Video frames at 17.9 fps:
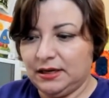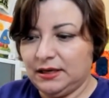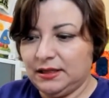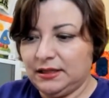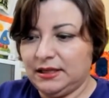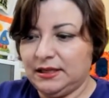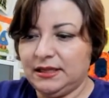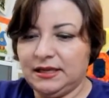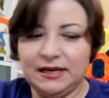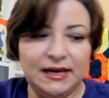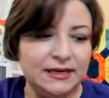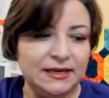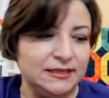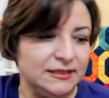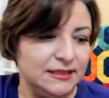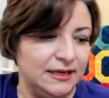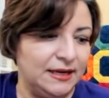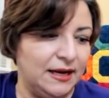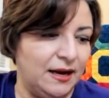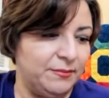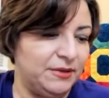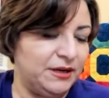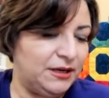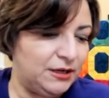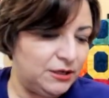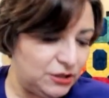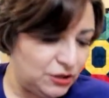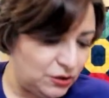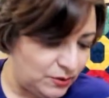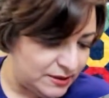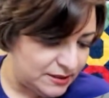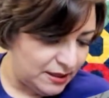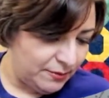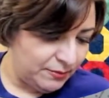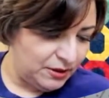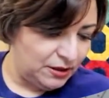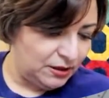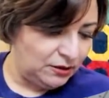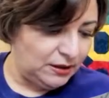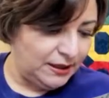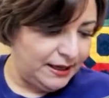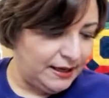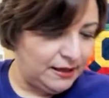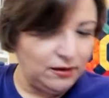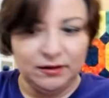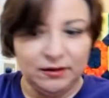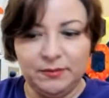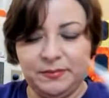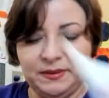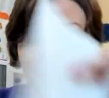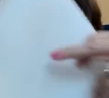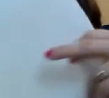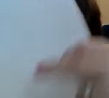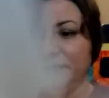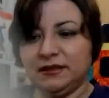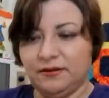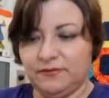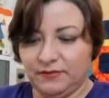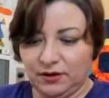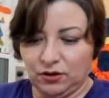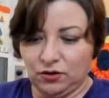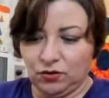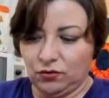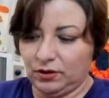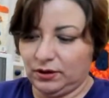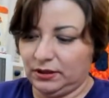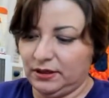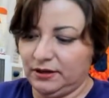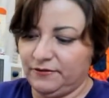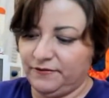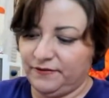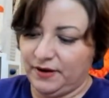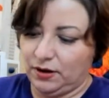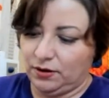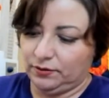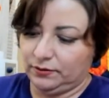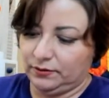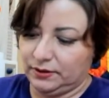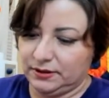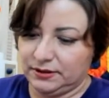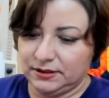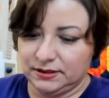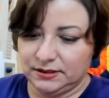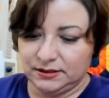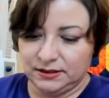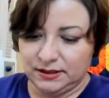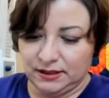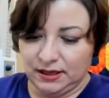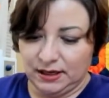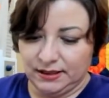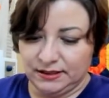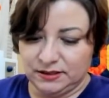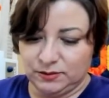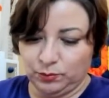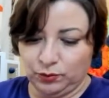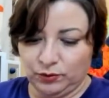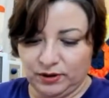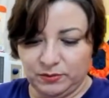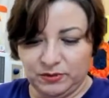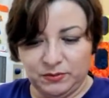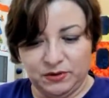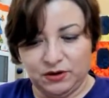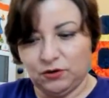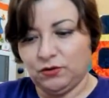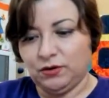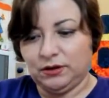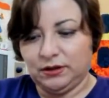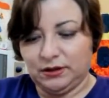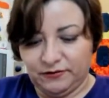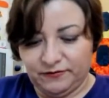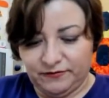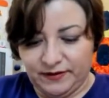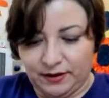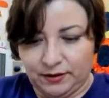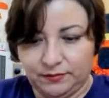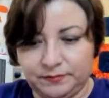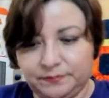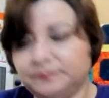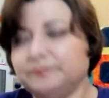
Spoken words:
Then the next thing I'm going to do is I'm going to lay it on a piece of acrylic felt. This is the nice premium acrylic felt.